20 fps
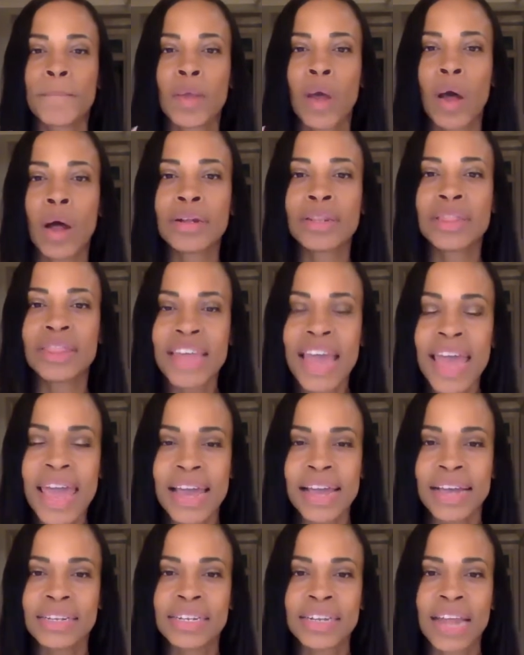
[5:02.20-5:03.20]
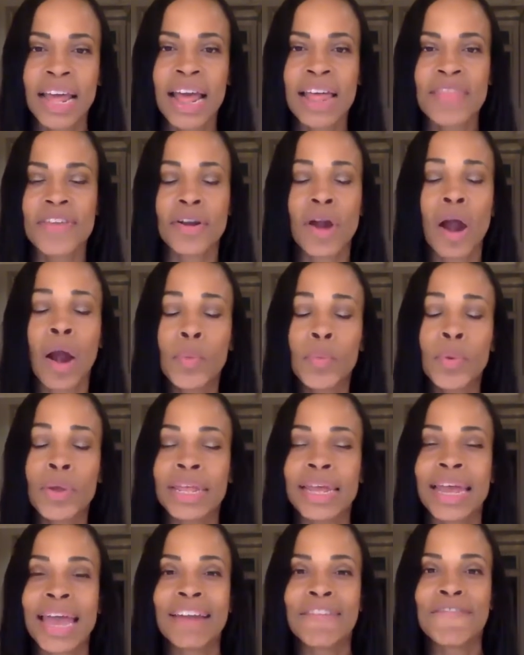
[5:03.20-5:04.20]
on things that aren't
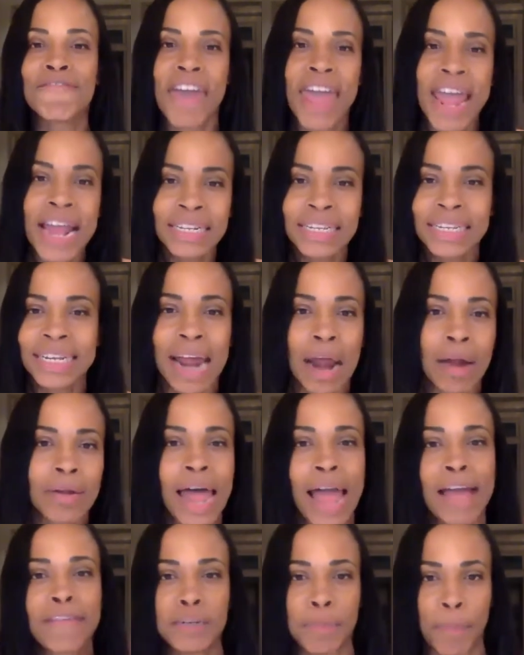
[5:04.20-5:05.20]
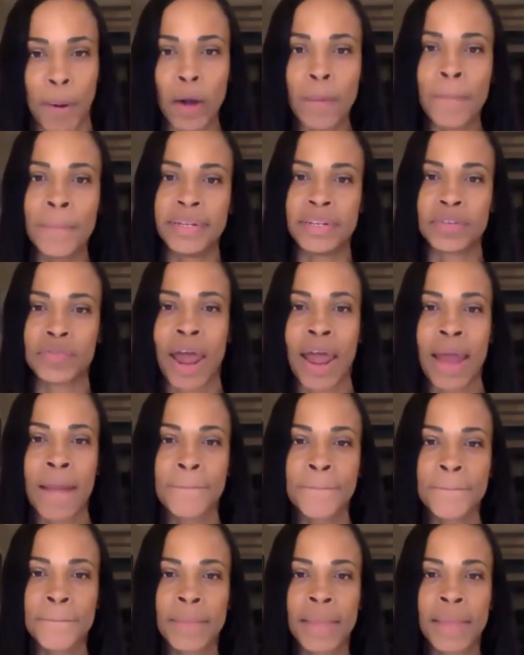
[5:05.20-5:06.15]
really advancing our life's purpose, right?